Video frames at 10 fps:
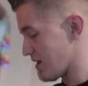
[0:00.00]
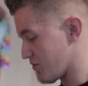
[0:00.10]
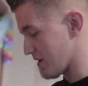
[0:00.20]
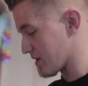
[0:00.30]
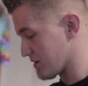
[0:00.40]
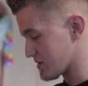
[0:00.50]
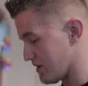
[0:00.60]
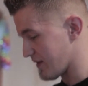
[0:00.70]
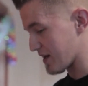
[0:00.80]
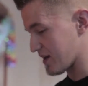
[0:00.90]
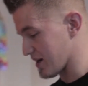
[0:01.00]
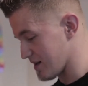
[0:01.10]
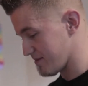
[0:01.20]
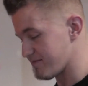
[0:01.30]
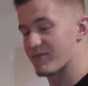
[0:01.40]
if you ever go to Slovakia,
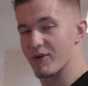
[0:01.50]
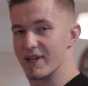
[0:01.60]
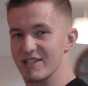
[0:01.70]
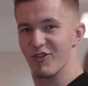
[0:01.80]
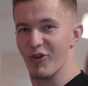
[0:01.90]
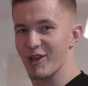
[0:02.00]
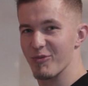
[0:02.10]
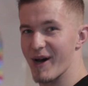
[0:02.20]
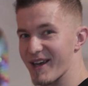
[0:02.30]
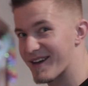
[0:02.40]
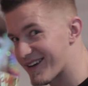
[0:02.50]
well, that's the thing to buy.